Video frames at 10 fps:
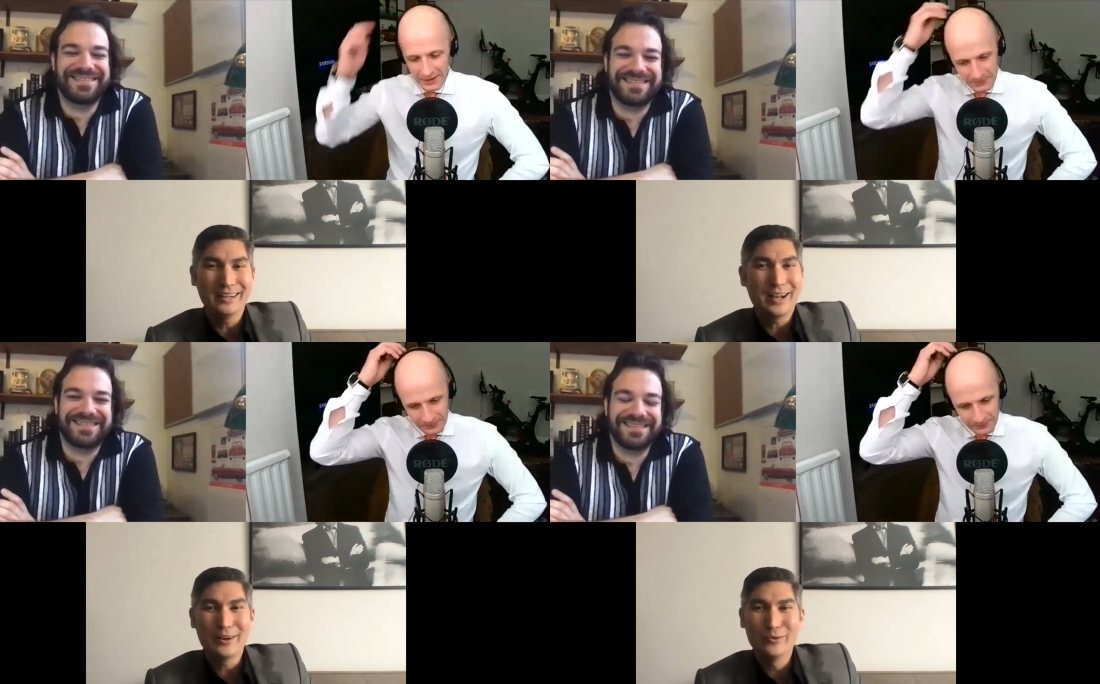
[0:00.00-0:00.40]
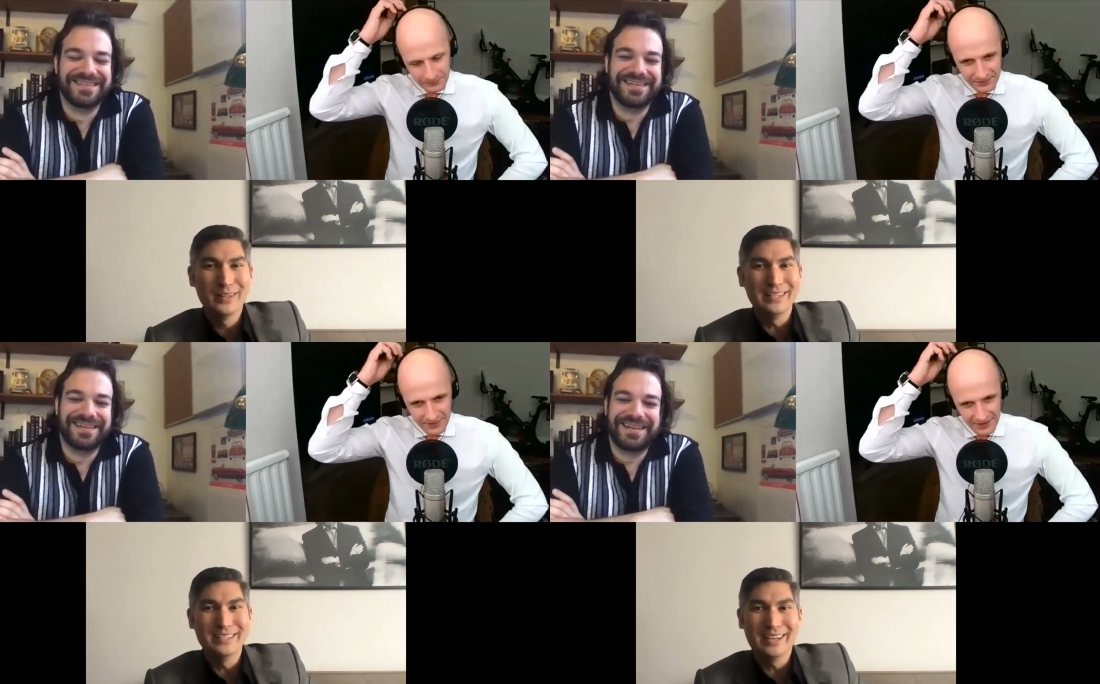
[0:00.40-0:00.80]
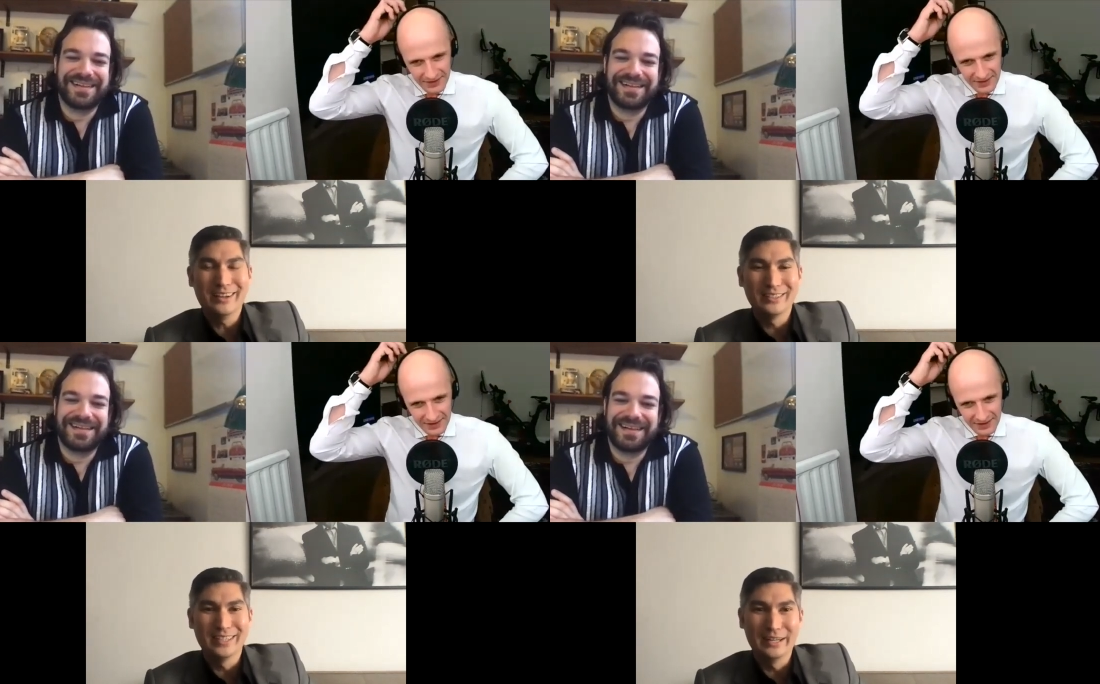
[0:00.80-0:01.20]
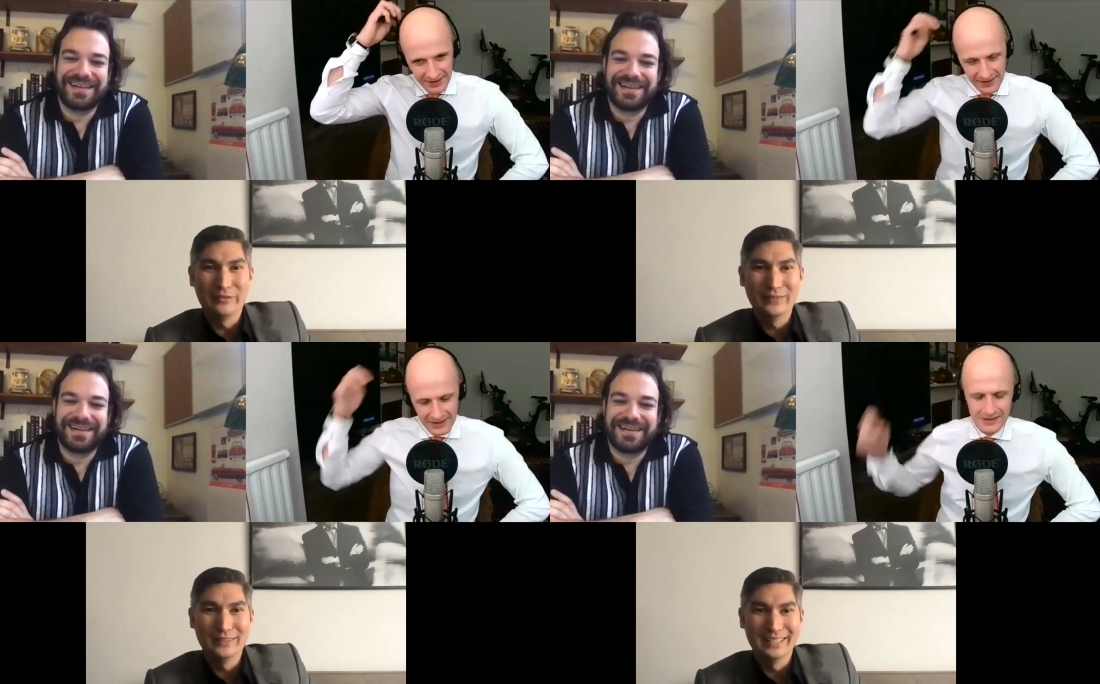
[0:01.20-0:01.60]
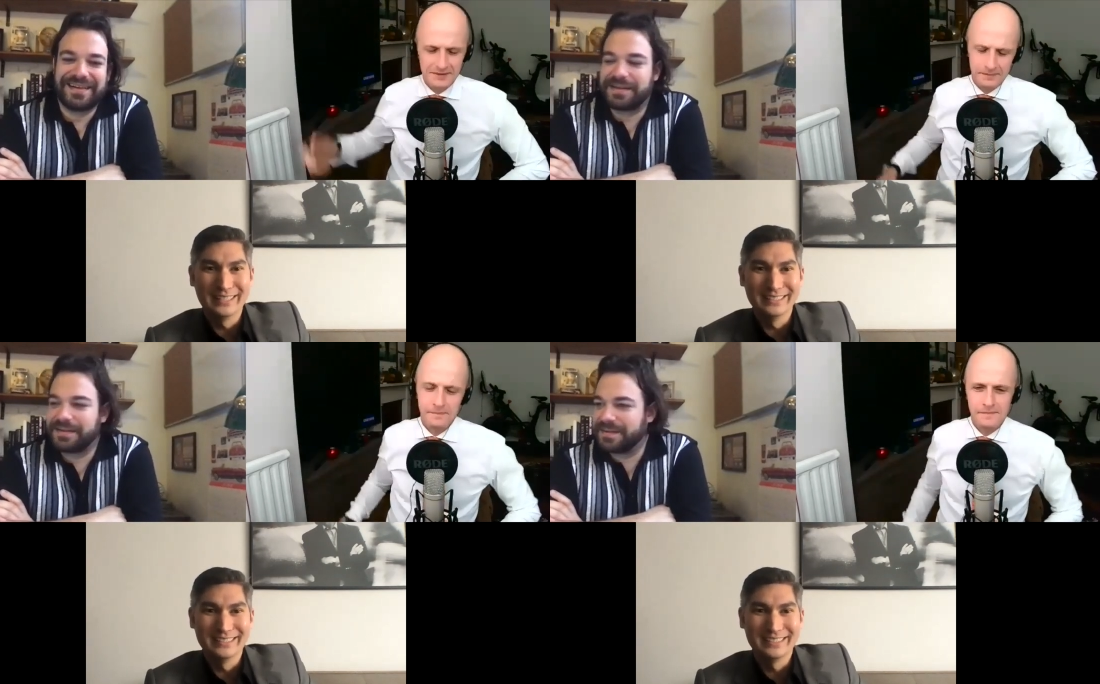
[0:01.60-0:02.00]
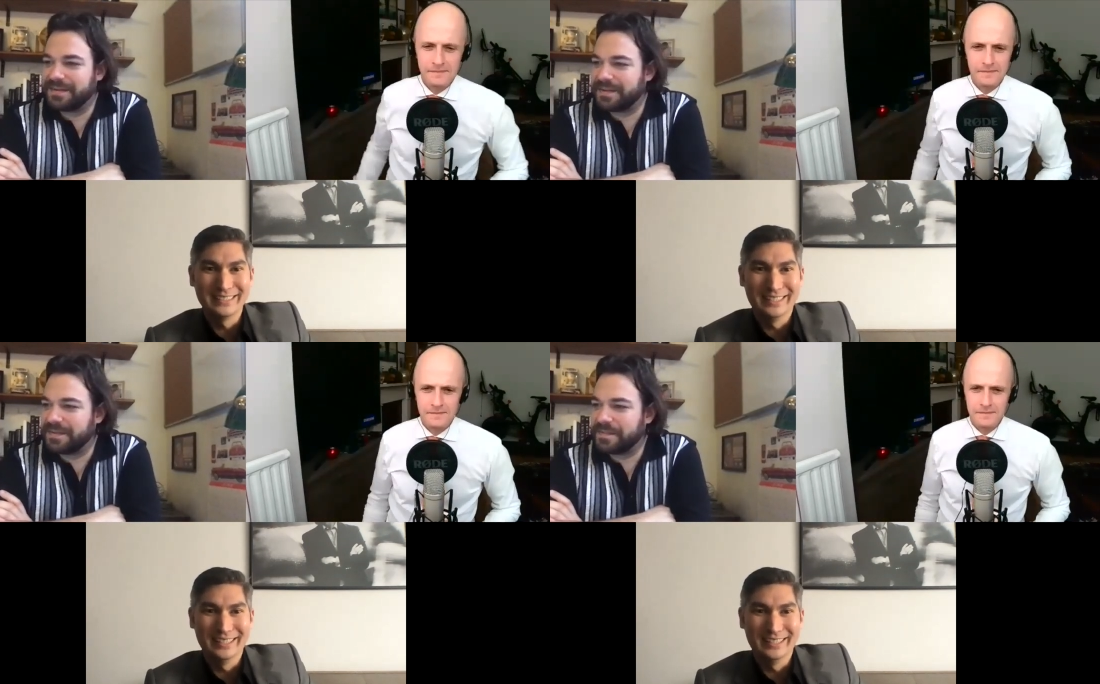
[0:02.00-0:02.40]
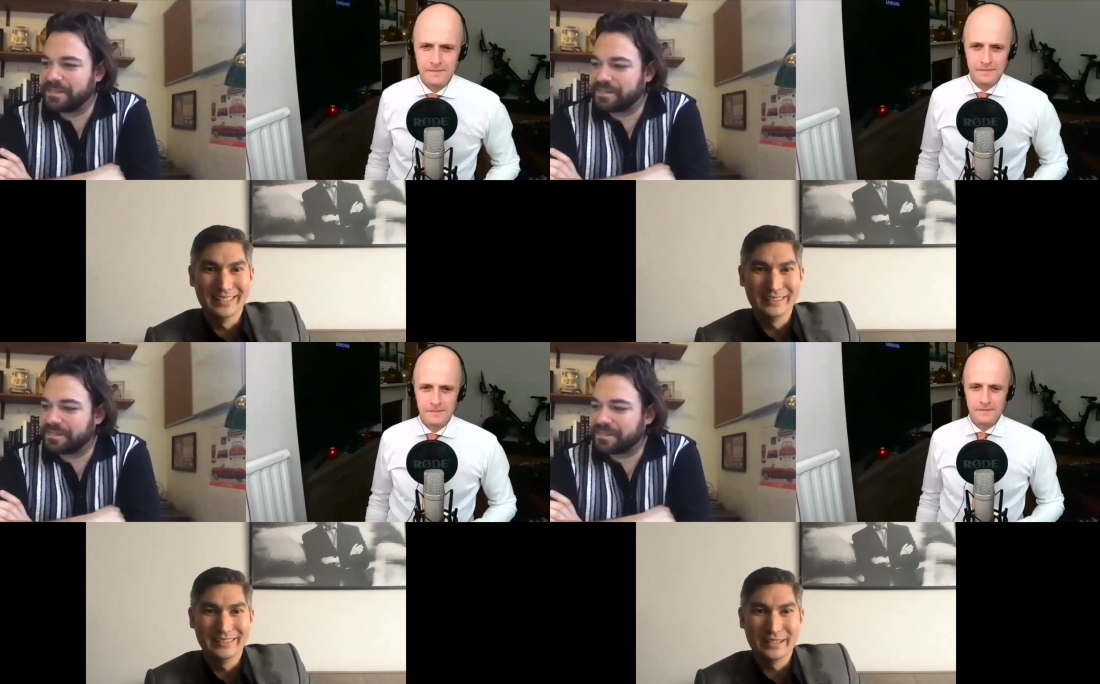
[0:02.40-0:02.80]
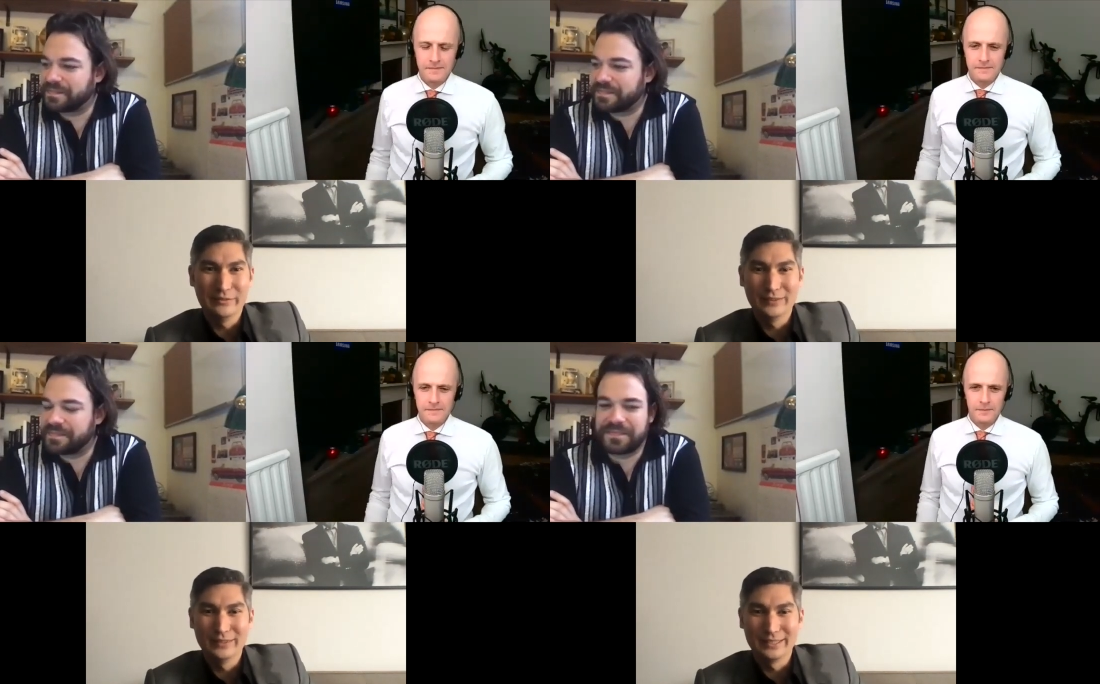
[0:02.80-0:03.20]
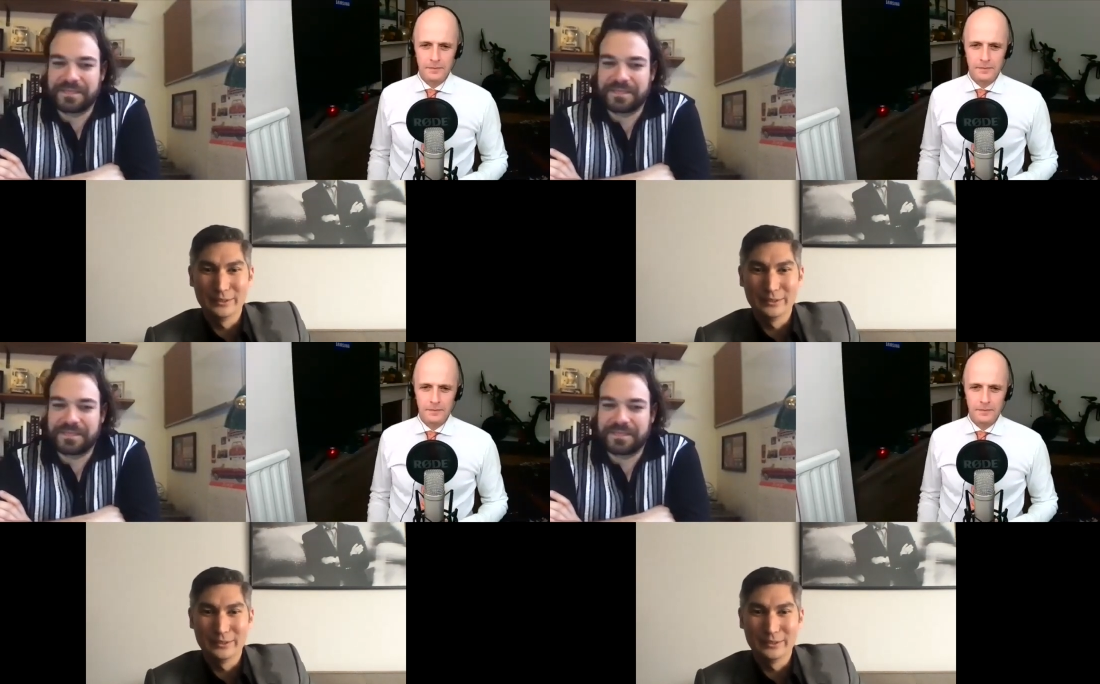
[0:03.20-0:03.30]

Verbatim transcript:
Speaker 1: I, I really doubt that. I feel like it's, uh, I feel like these